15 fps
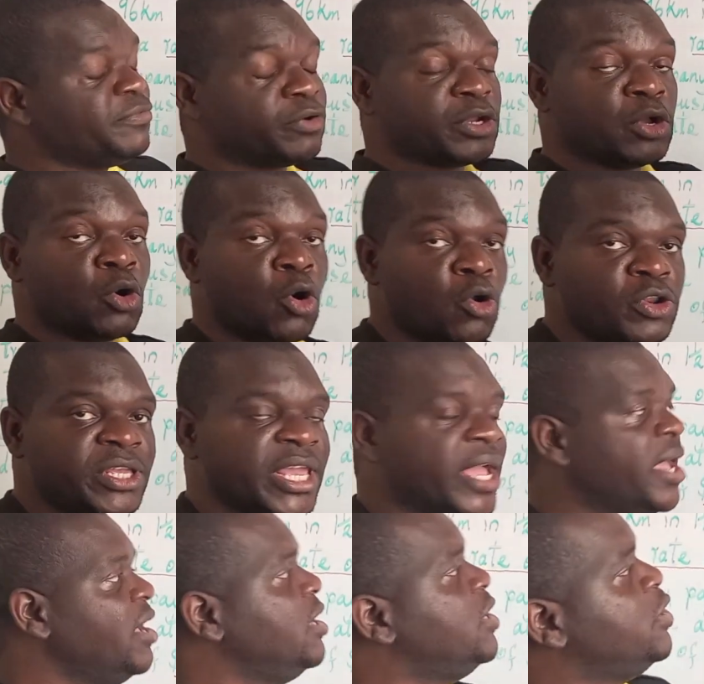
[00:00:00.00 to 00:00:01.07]
for the whole
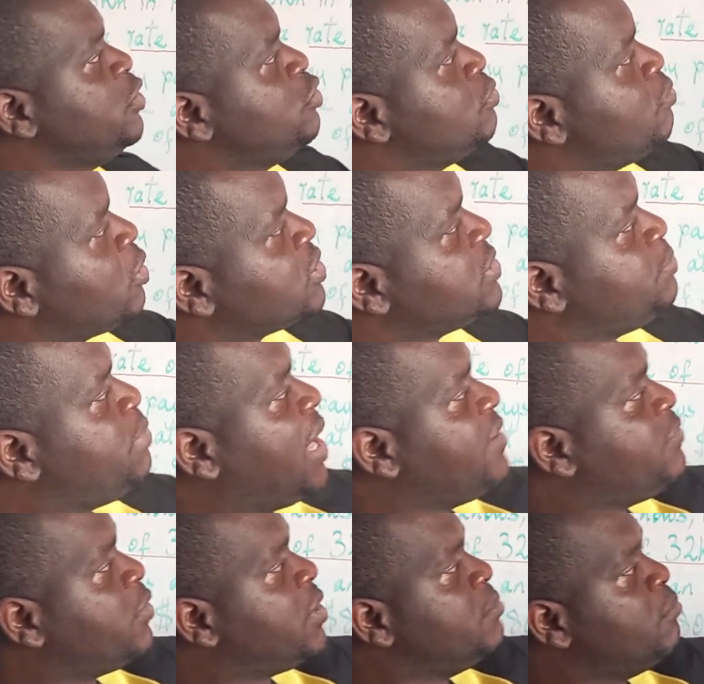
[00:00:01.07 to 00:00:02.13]
year, you multiply
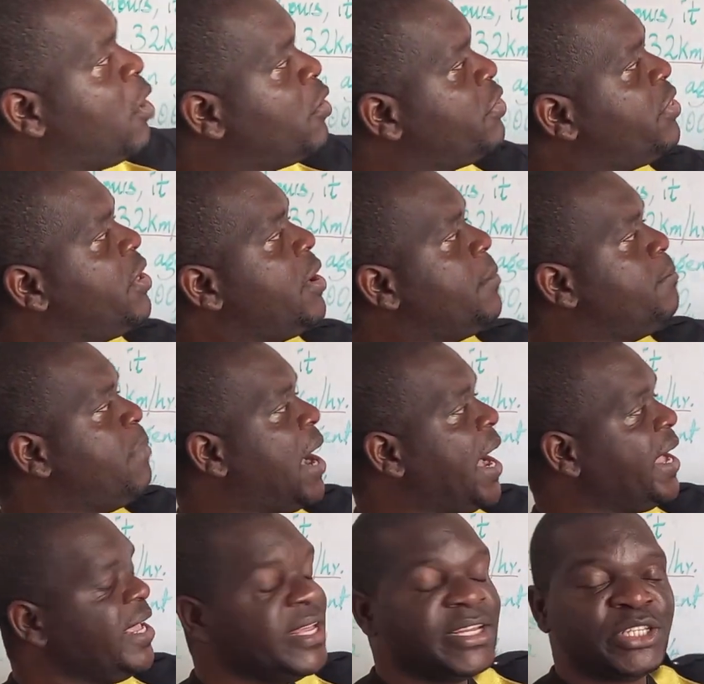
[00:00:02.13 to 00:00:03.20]
for the month
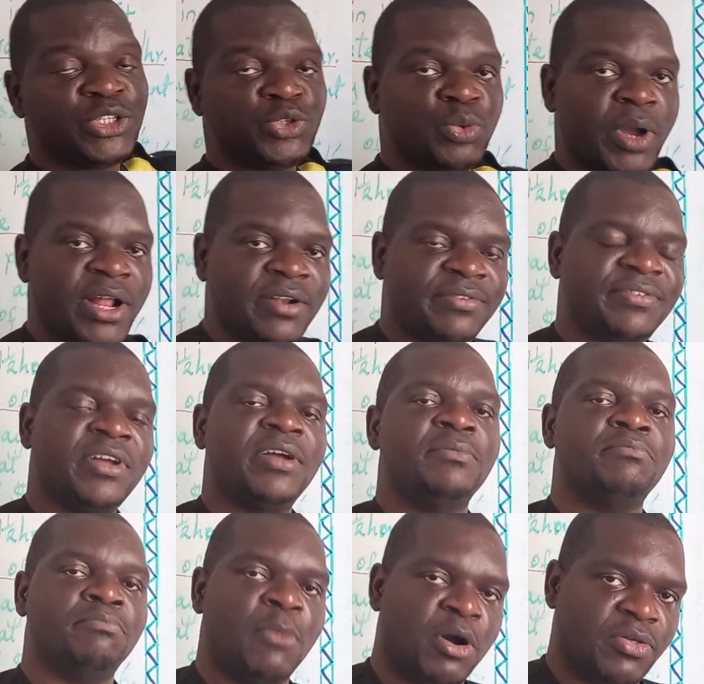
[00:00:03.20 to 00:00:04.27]
by 12
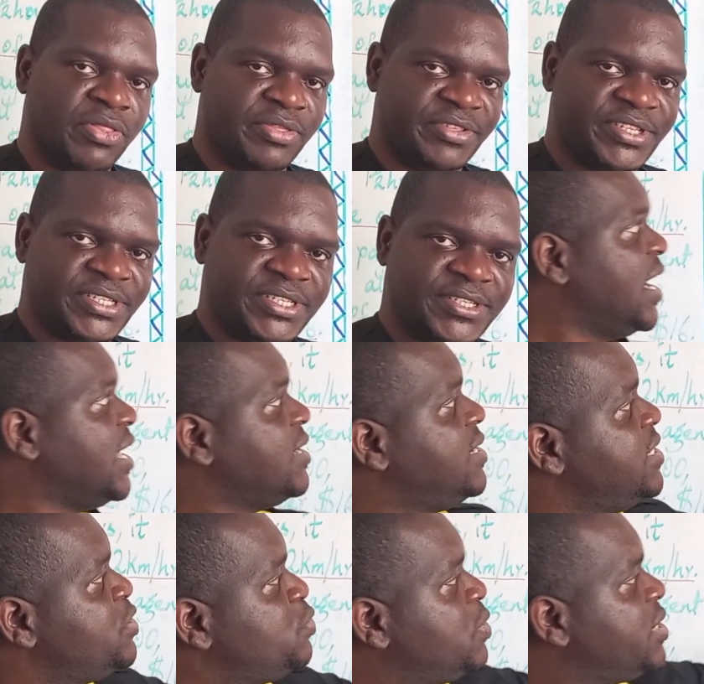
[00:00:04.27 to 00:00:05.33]
months. And
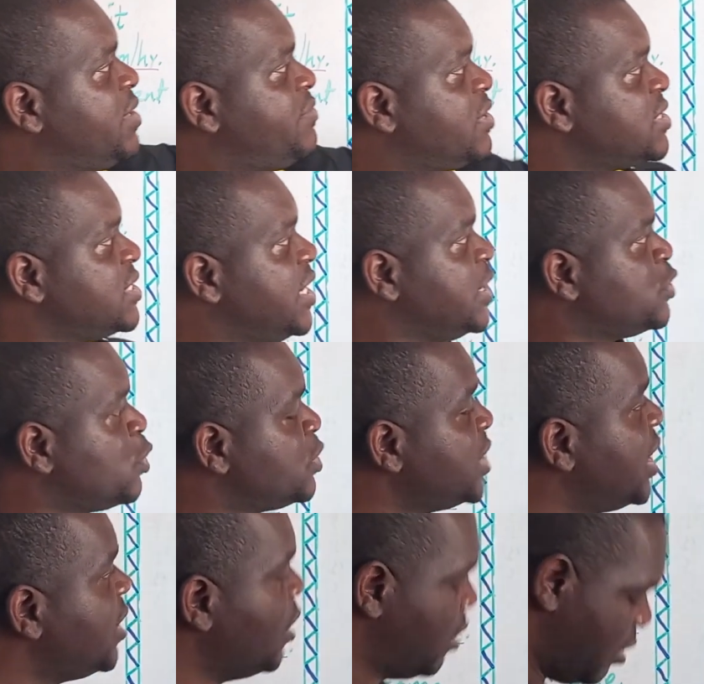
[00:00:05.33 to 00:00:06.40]
this will give us a
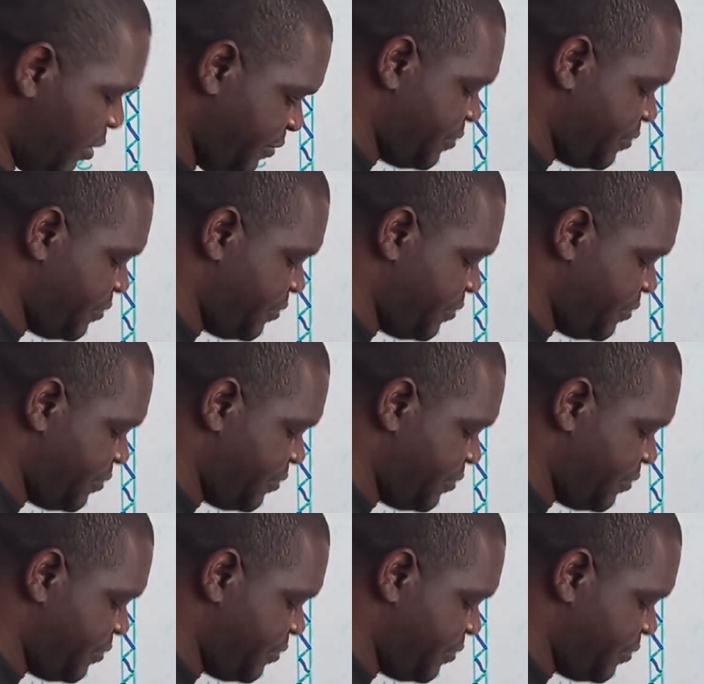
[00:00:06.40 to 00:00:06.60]
total of